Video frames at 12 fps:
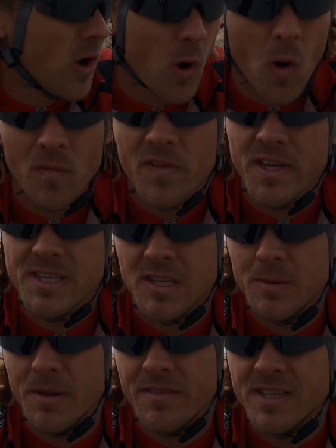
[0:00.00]
Hopefully it's a
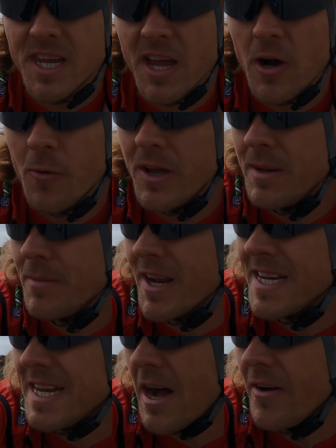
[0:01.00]
little bit of a tailwind, but
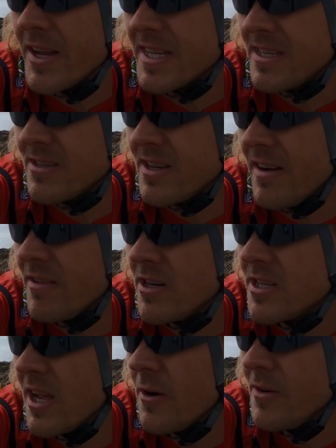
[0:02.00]
I doubt it because there's never
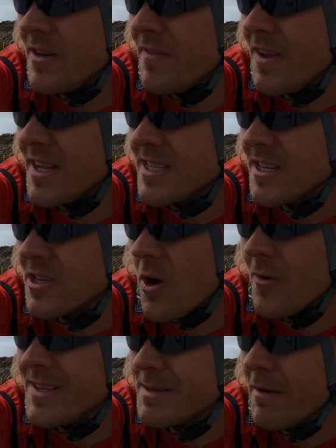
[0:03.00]
a tailwind to Fiesta. It's
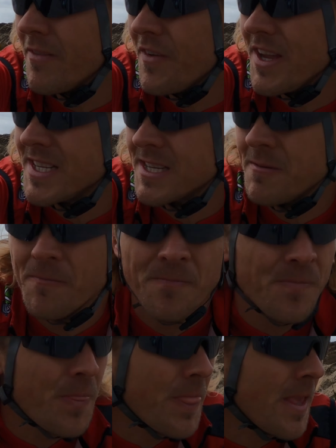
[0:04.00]
always in my face.
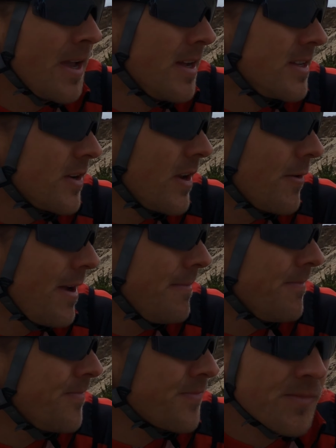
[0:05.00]
So anyway,
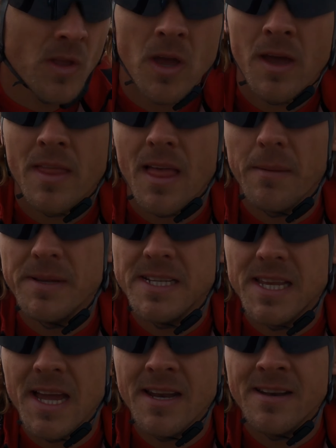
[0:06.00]
that
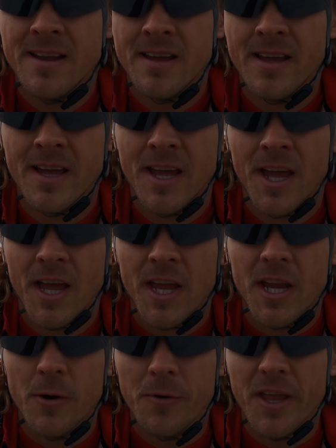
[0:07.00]
being said,
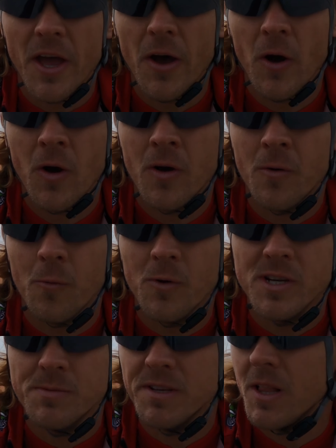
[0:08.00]
here we go.
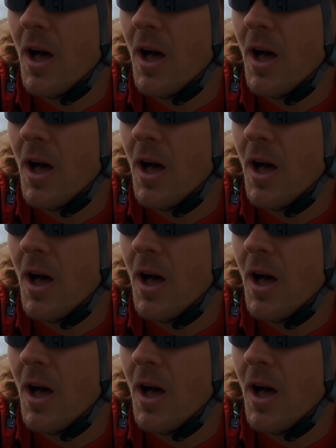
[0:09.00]
Wish me